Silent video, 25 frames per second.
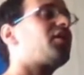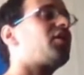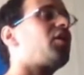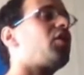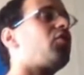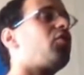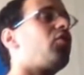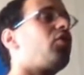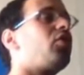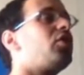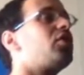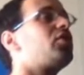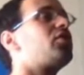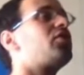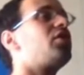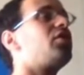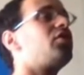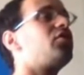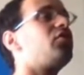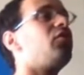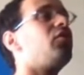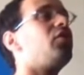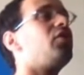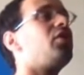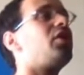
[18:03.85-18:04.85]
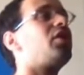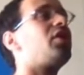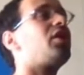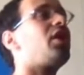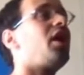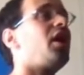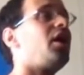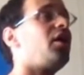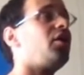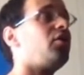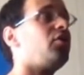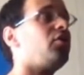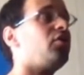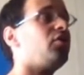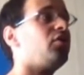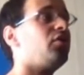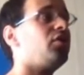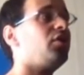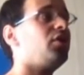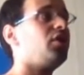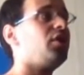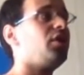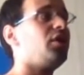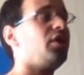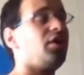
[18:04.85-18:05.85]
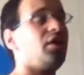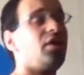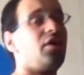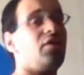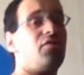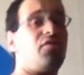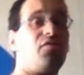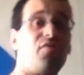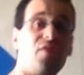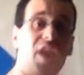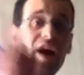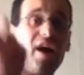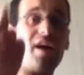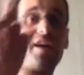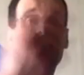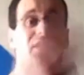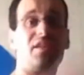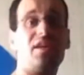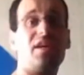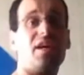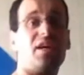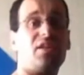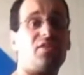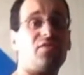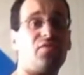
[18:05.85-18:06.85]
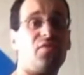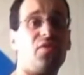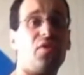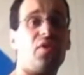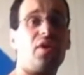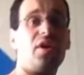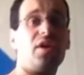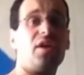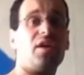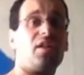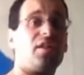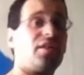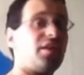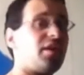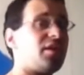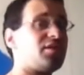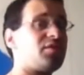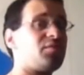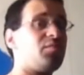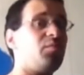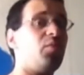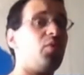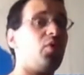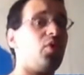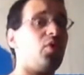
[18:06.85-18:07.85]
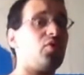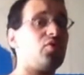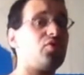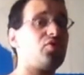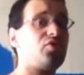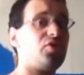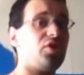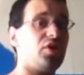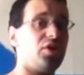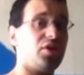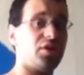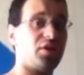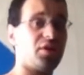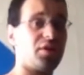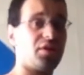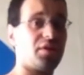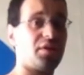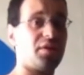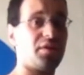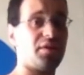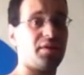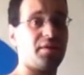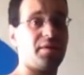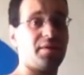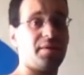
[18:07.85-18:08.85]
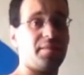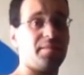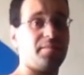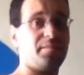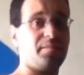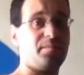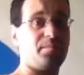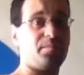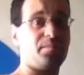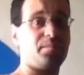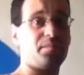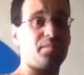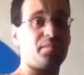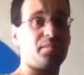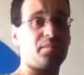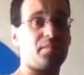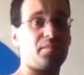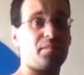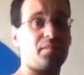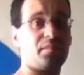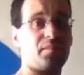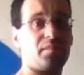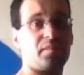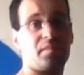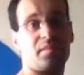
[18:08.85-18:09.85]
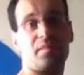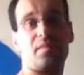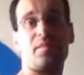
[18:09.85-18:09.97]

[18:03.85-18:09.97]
you, gonna think you're a fucking alcoholic, they don't wanna hire you. Fuck that, for real, that's bullshit.